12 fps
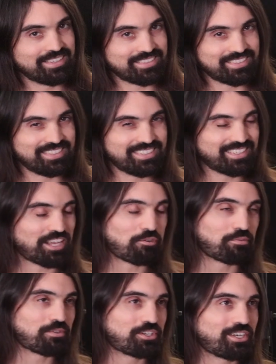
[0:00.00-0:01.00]
See,
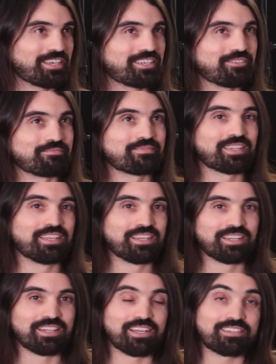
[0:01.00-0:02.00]
I'm a bit shaky.
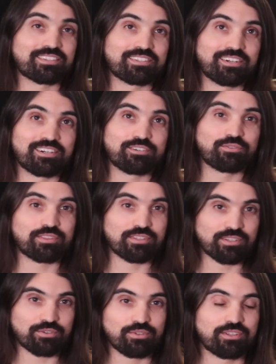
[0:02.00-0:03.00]
Let's start with
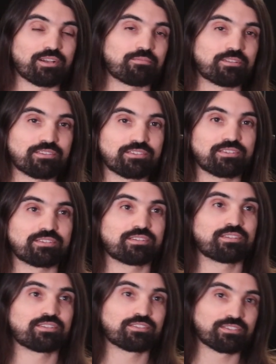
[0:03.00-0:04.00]
the quintuplets,
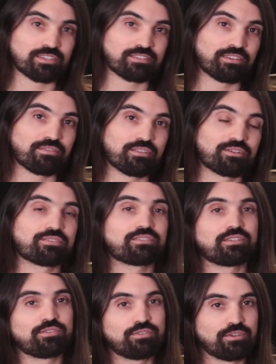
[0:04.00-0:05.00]
16th
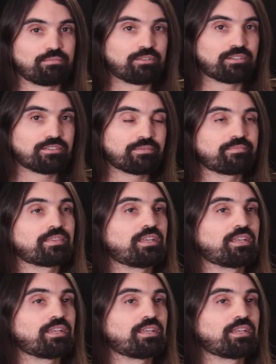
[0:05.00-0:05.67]
notes, triplets.